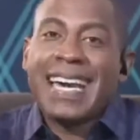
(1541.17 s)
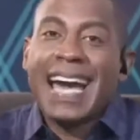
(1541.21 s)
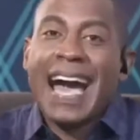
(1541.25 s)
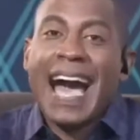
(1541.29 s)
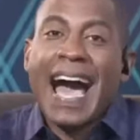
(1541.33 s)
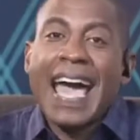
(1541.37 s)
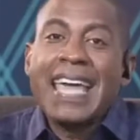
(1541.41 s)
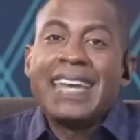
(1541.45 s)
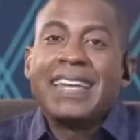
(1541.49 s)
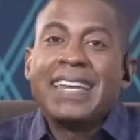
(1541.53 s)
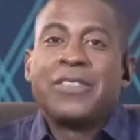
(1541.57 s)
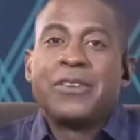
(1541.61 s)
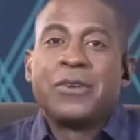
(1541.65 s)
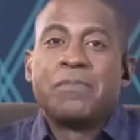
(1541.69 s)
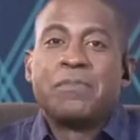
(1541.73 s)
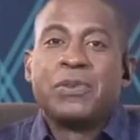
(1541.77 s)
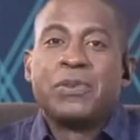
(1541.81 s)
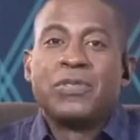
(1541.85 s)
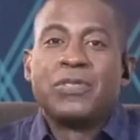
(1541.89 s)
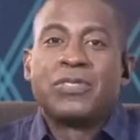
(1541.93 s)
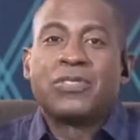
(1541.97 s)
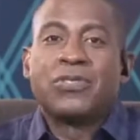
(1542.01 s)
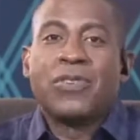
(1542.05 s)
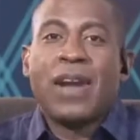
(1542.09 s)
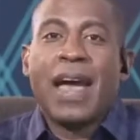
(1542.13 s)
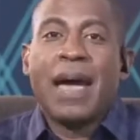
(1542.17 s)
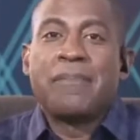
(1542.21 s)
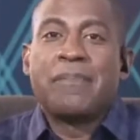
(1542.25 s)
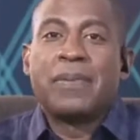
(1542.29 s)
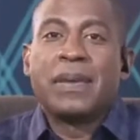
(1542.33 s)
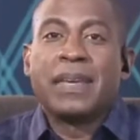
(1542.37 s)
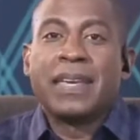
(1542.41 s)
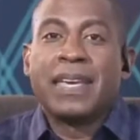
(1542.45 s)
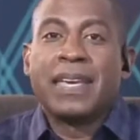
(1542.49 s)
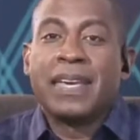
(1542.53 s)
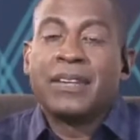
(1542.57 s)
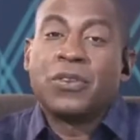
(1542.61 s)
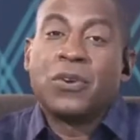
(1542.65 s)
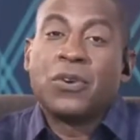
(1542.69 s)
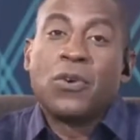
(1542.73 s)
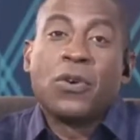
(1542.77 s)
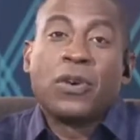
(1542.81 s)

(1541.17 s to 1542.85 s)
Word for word: kind of they're bootstrapping it,